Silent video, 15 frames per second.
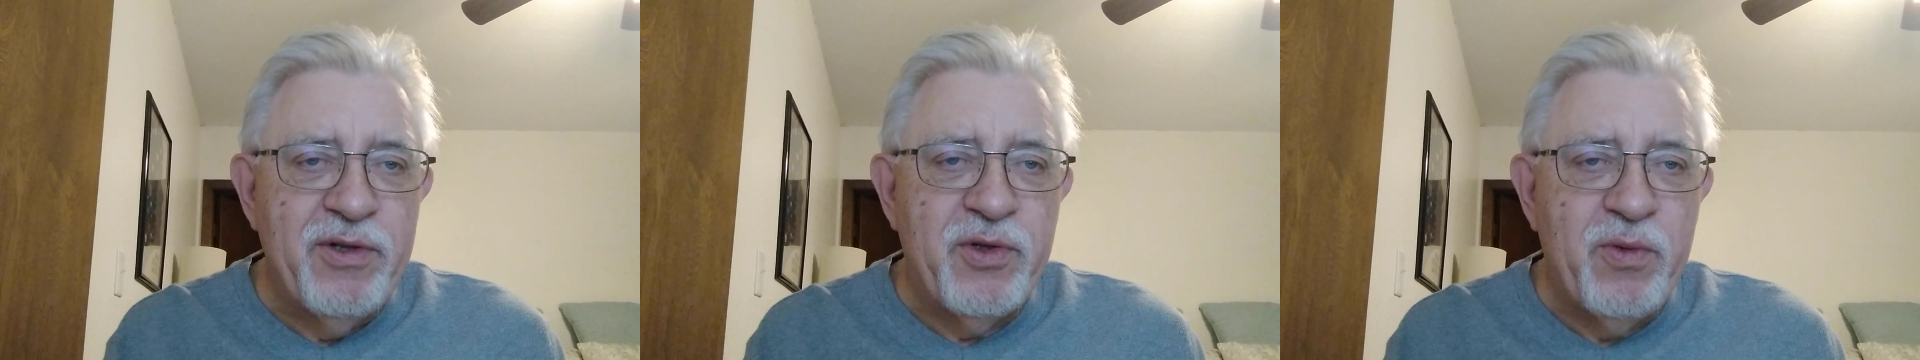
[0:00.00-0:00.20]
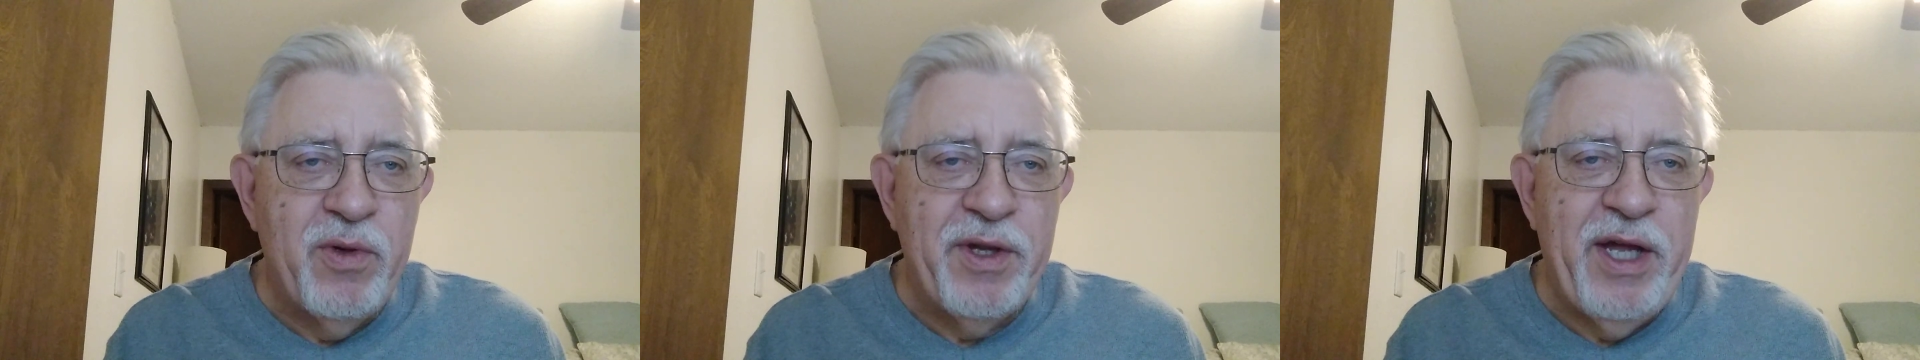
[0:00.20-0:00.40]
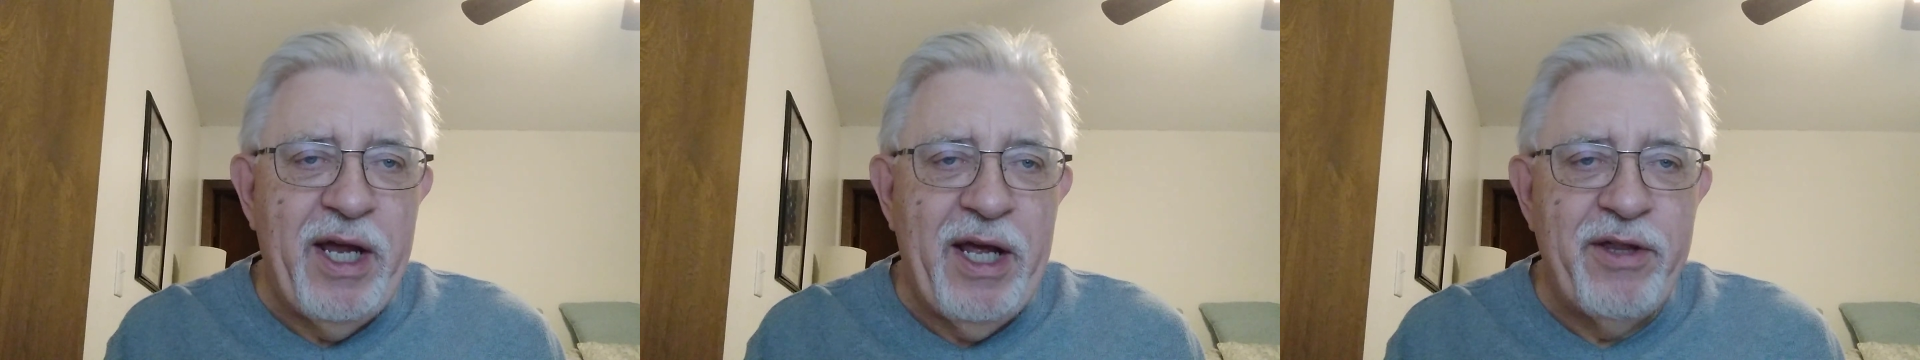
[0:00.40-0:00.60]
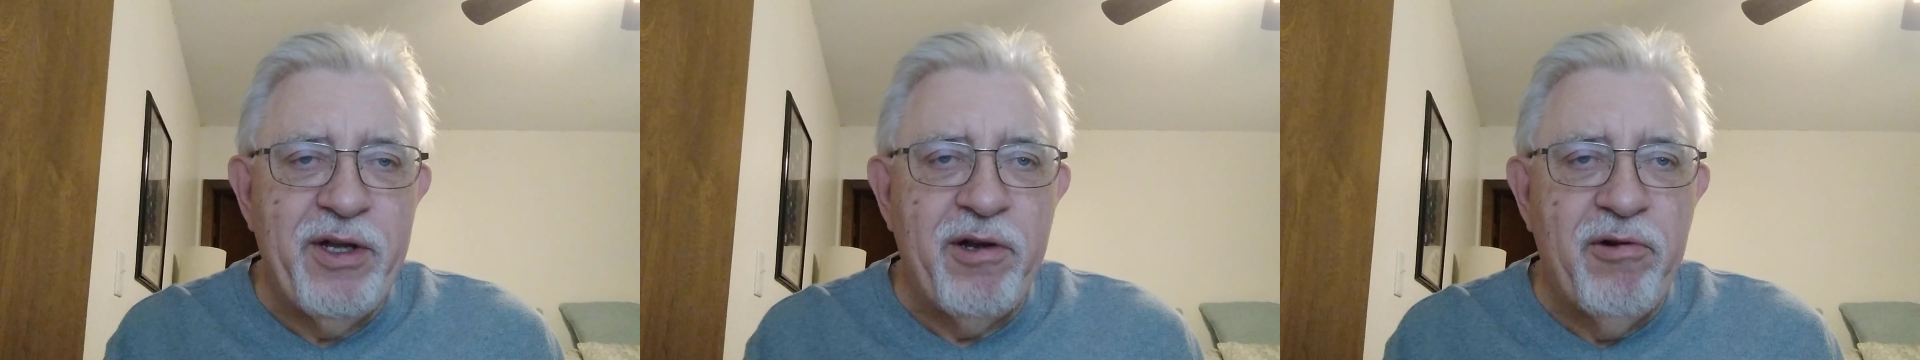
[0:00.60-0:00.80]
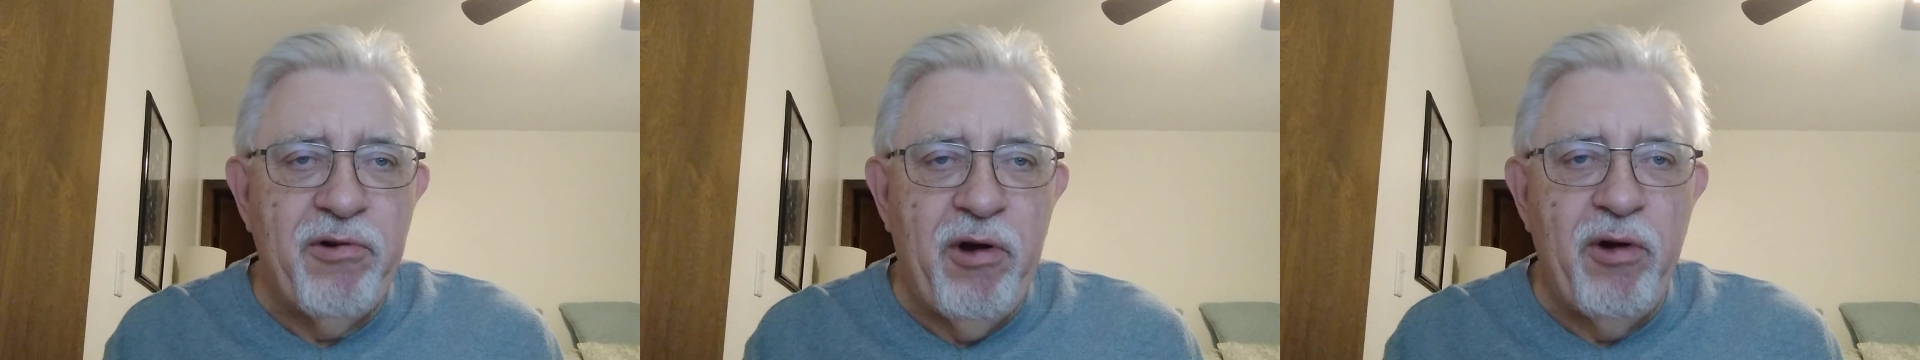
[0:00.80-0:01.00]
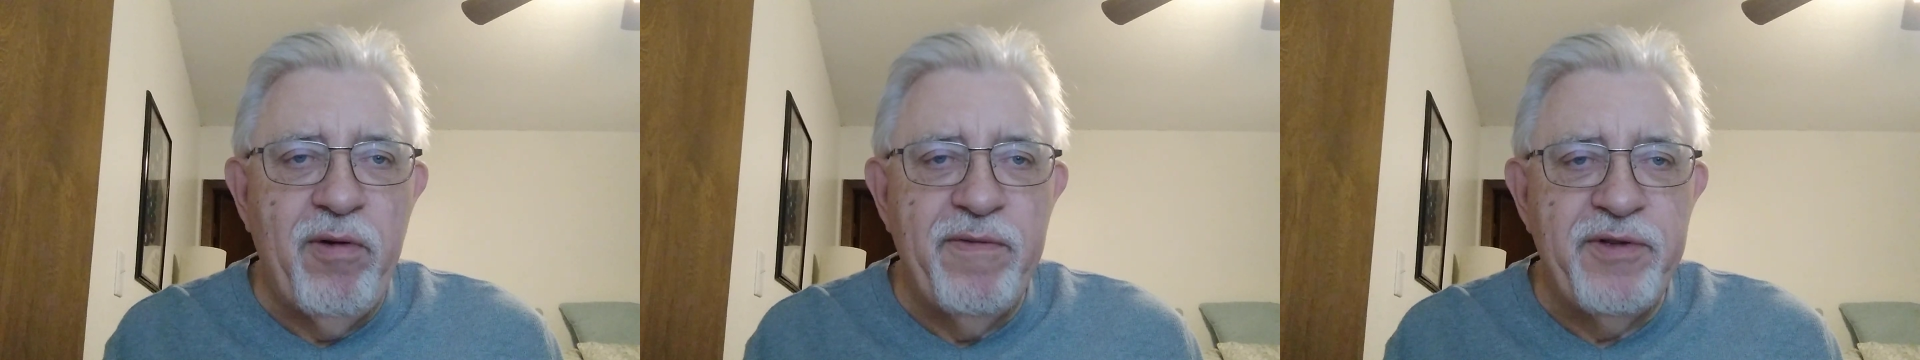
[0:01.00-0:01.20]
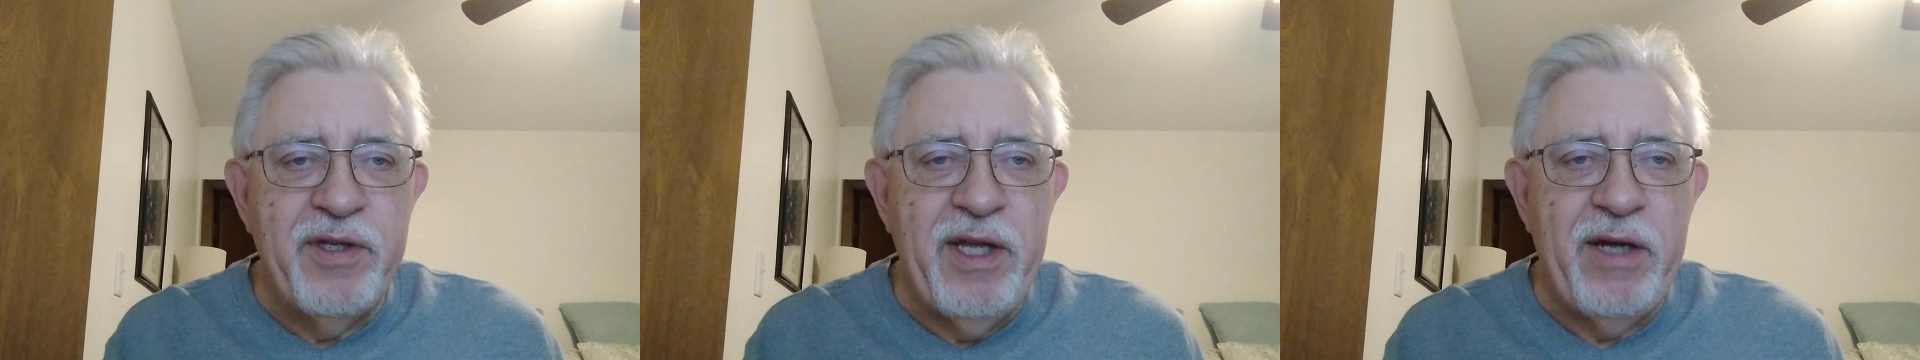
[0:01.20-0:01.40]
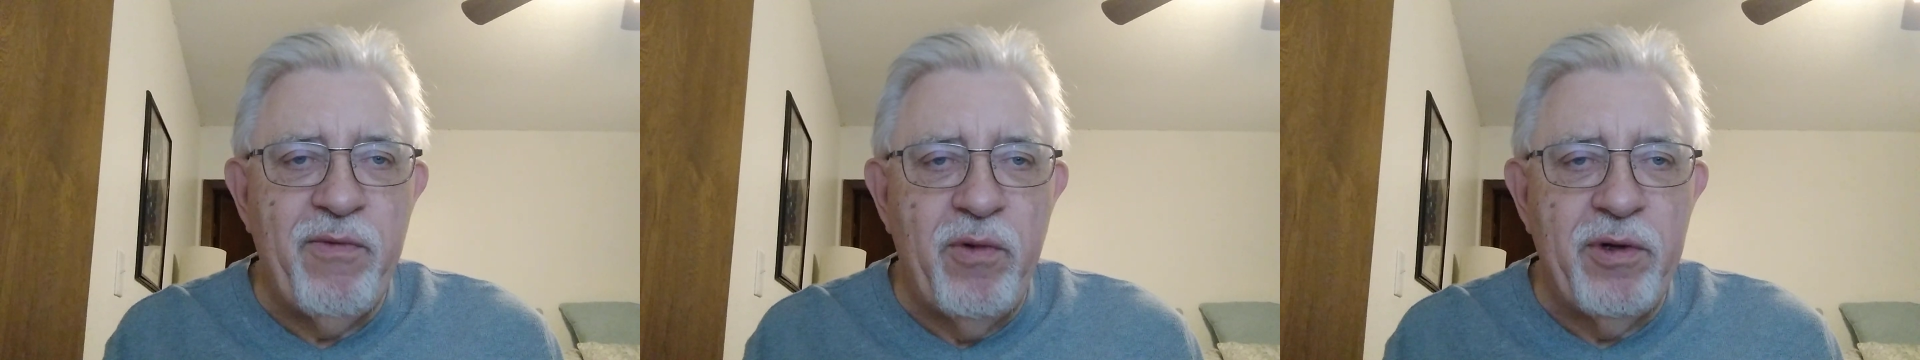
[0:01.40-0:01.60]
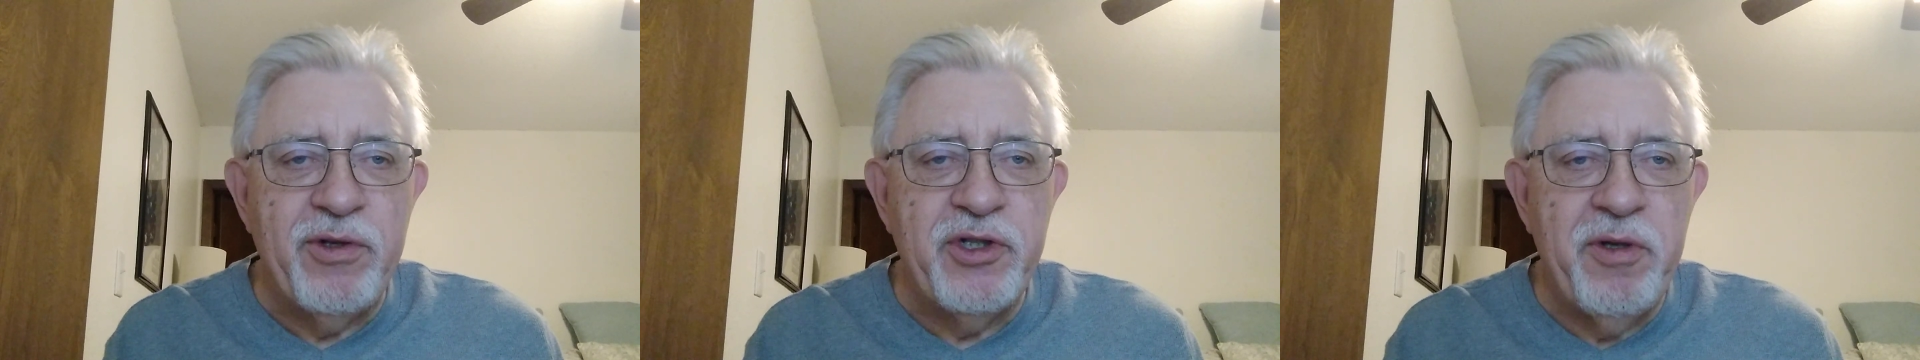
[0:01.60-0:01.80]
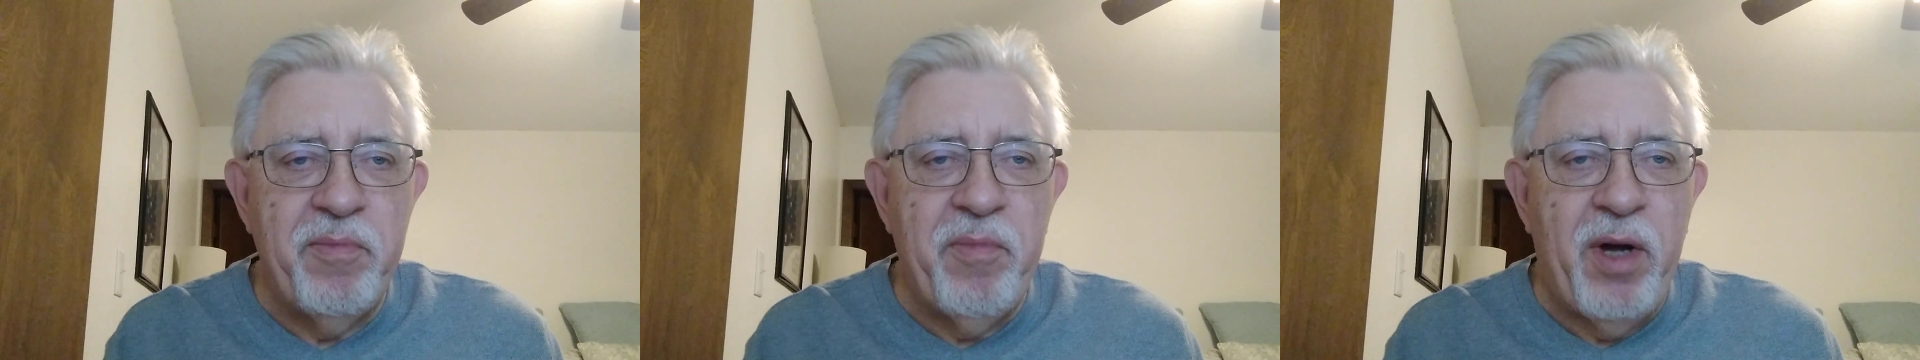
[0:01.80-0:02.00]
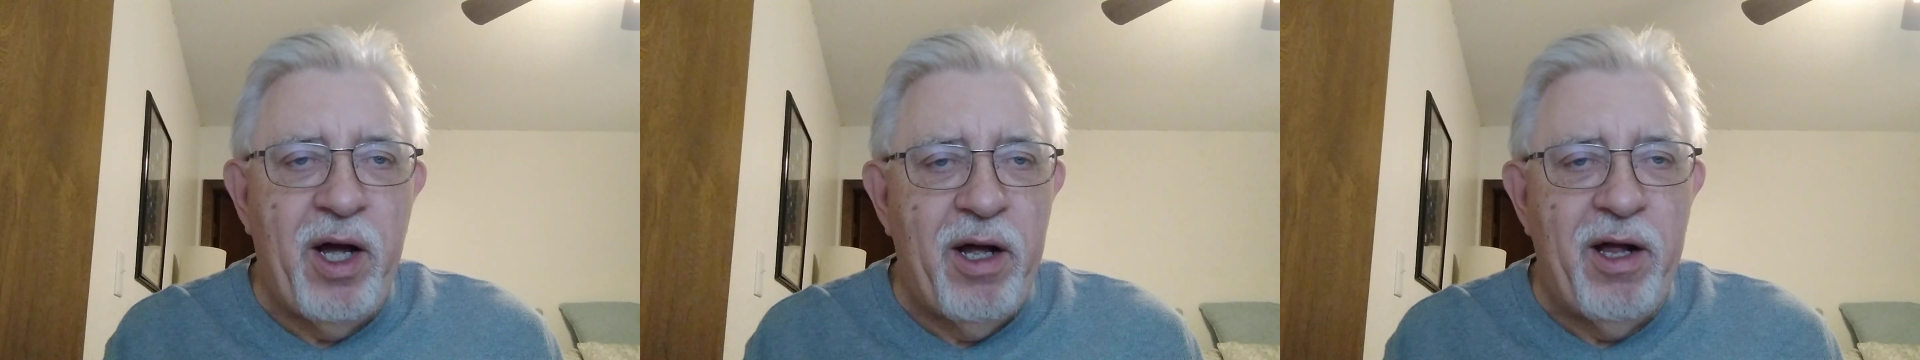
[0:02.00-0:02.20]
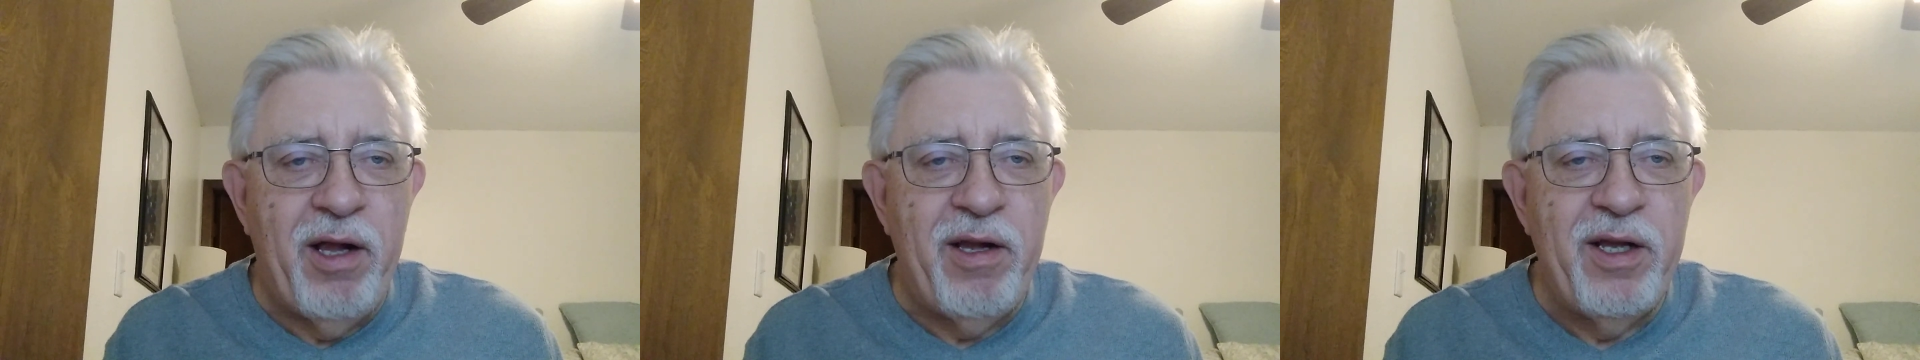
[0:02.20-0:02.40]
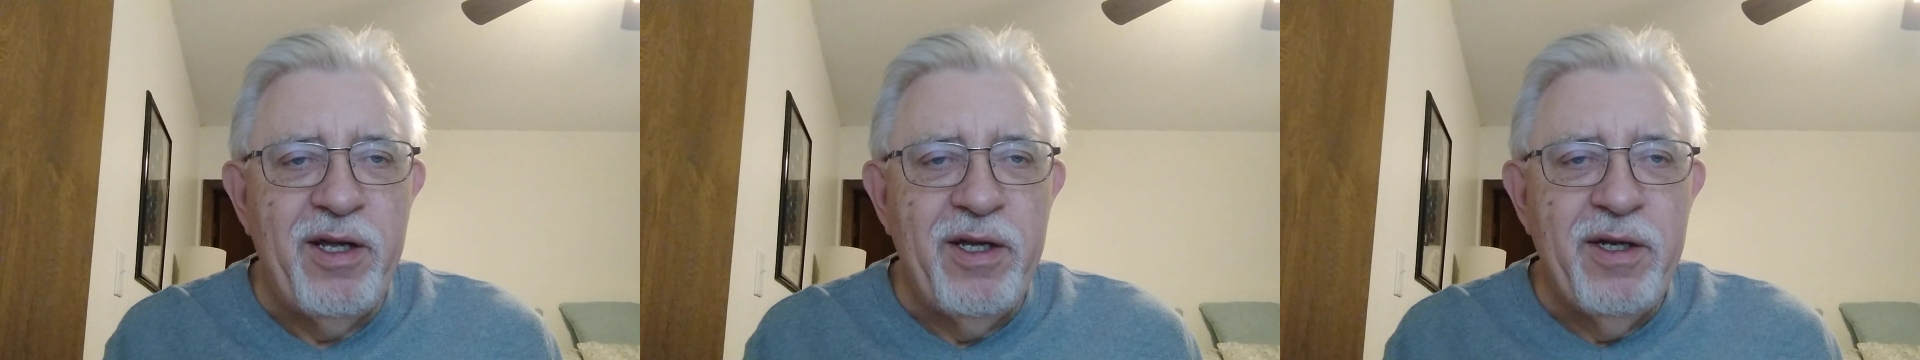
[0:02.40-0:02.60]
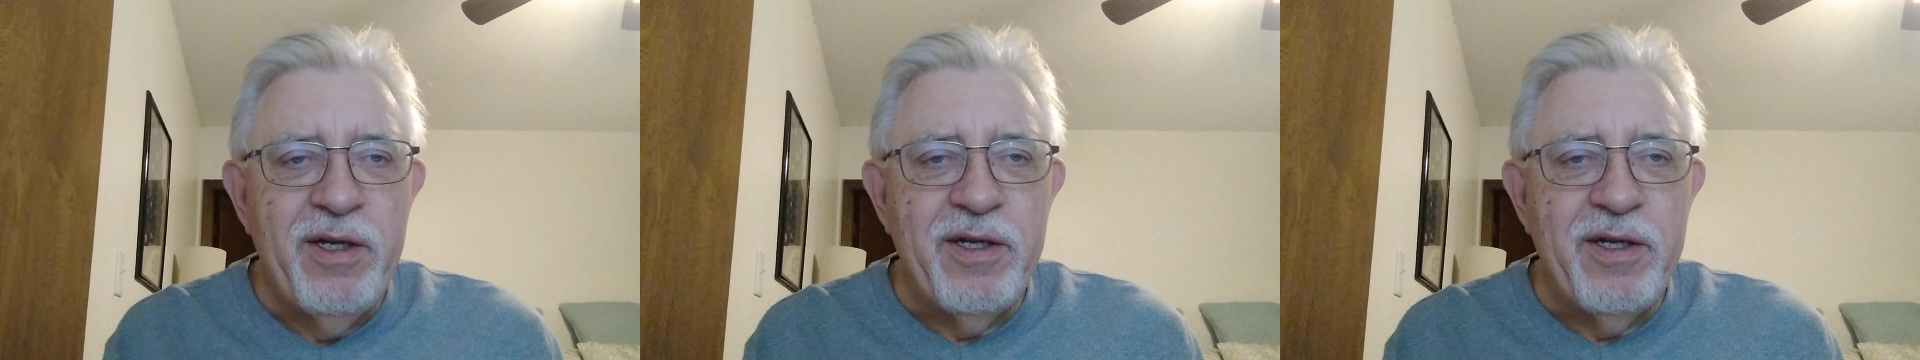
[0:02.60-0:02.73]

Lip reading: it's where they had the groves that worship Baal.